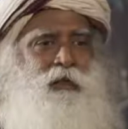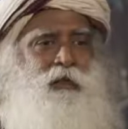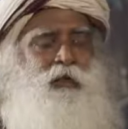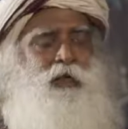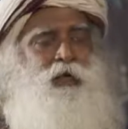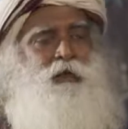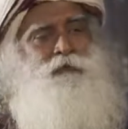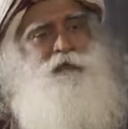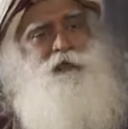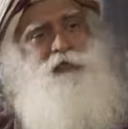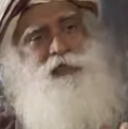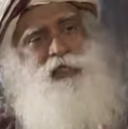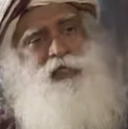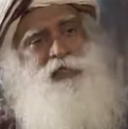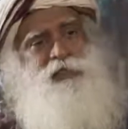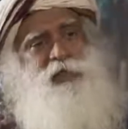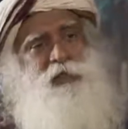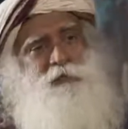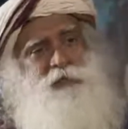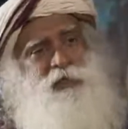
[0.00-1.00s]
If you say
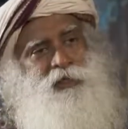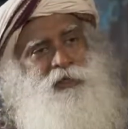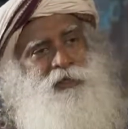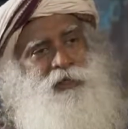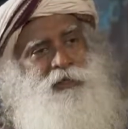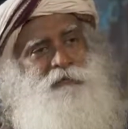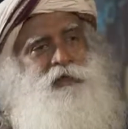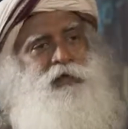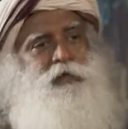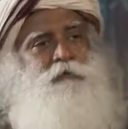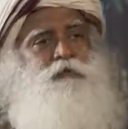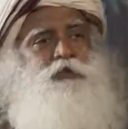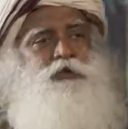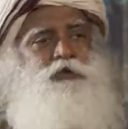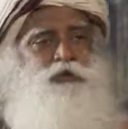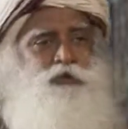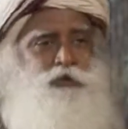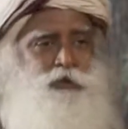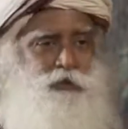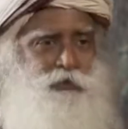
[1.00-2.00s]
something, they will
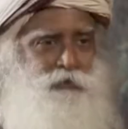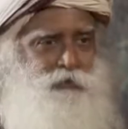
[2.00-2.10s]
abuse you.